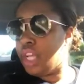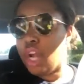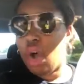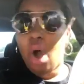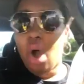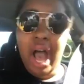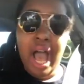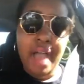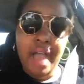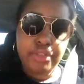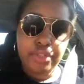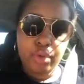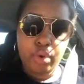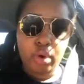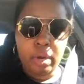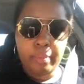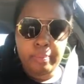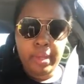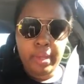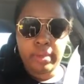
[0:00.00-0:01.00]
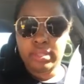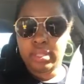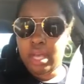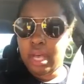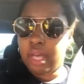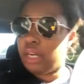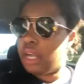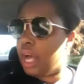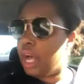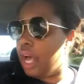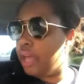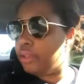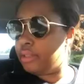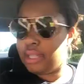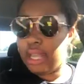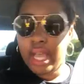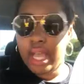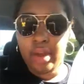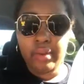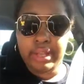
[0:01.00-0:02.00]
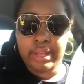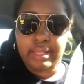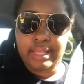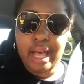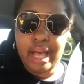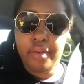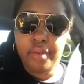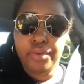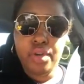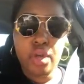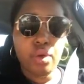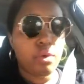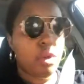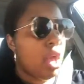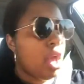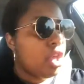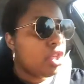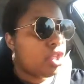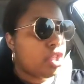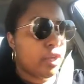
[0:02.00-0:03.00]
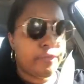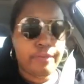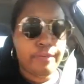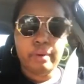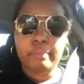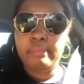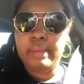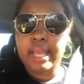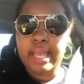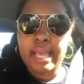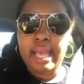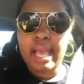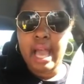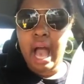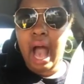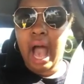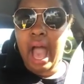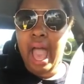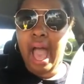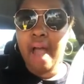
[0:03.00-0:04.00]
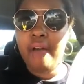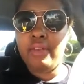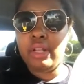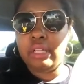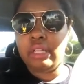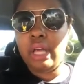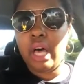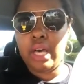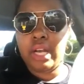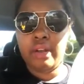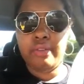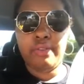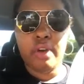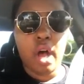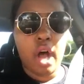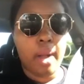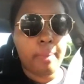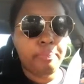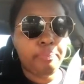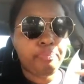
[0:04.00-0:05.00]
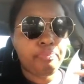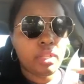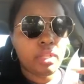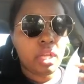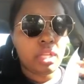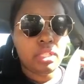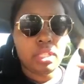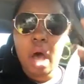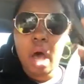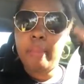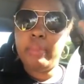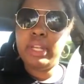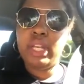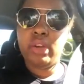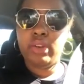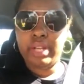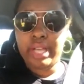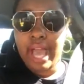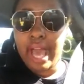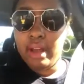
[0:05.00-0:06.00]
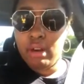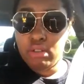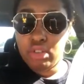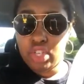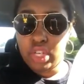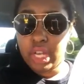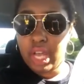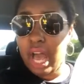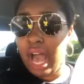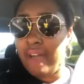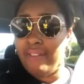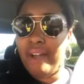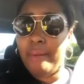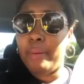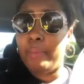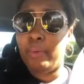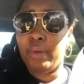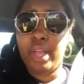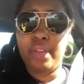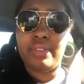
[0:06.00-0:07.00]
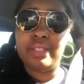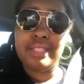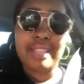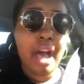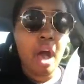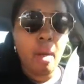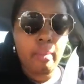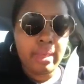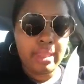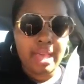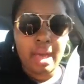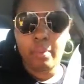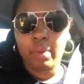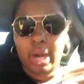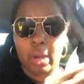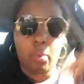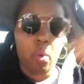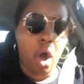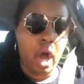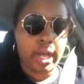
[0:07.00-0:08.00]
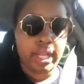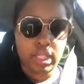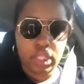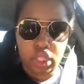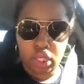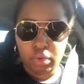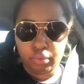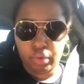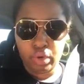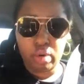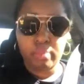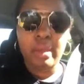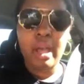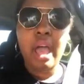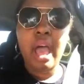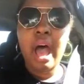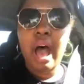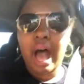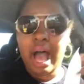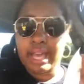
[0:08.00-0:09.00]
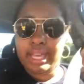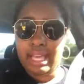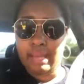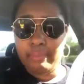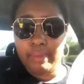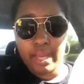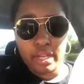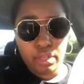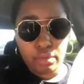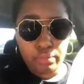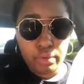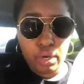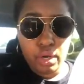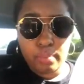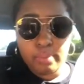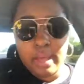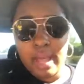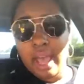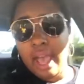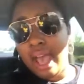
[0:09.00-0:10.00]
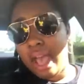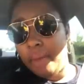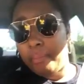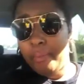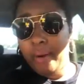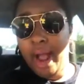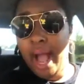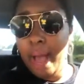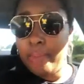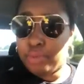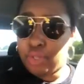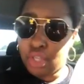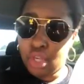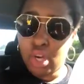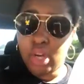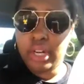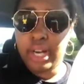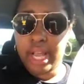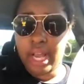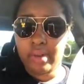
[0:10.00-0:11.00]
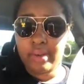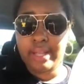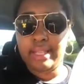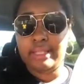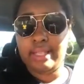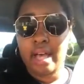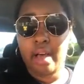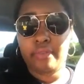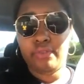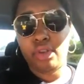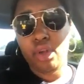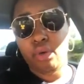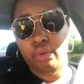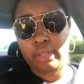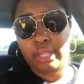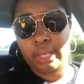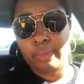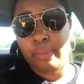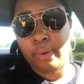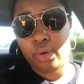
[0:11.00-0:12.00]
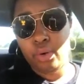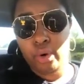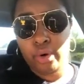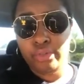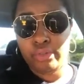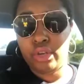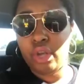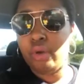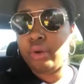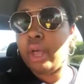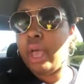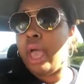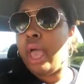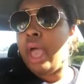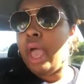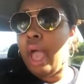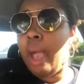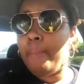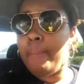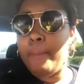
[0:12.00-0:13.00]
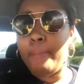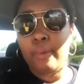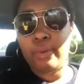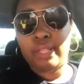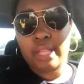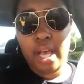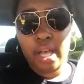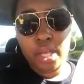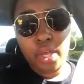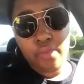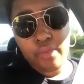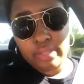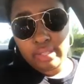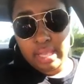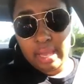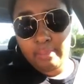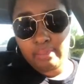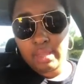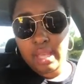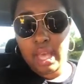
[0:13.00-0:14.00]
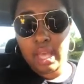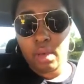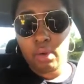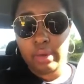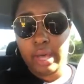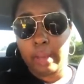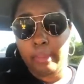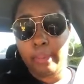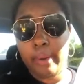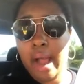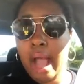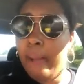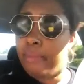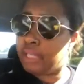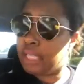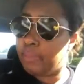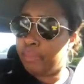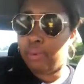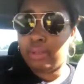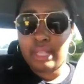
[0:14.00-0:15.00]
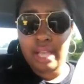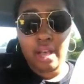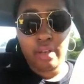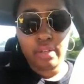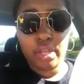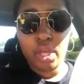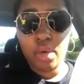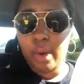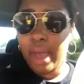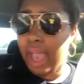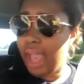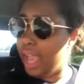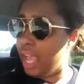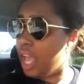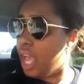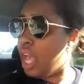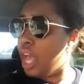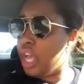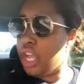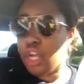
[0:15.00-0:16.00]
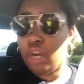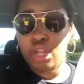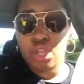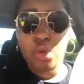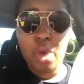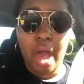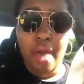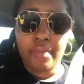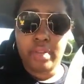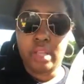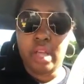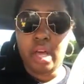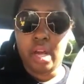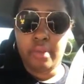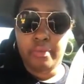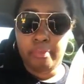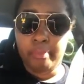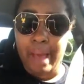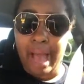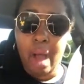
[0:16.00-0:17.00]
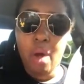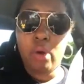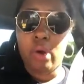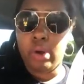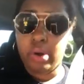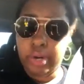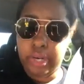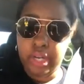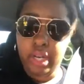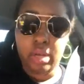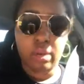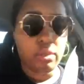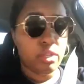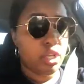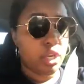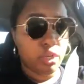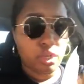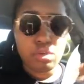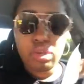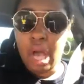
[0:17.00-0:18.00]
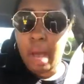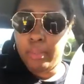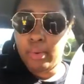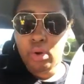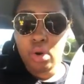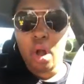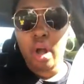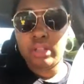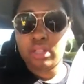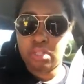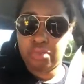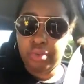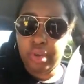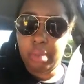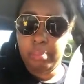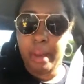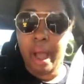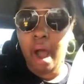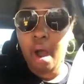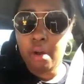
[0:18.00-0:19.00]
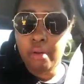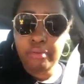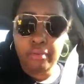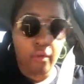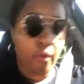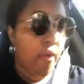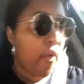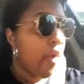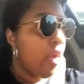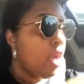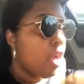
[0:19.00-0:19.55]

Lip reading: I have Scorpio Sun and Aries South Node, so for me, I have a lot of domineering energy. I've had people even tell me that when I walk into a room, I command a room. And perhaps you're an Aries South Node, Libra North Node, and people tell you the same thing. Okay, perhaps people tell you, hey, you have a lot of power in you. You come across as very powerful.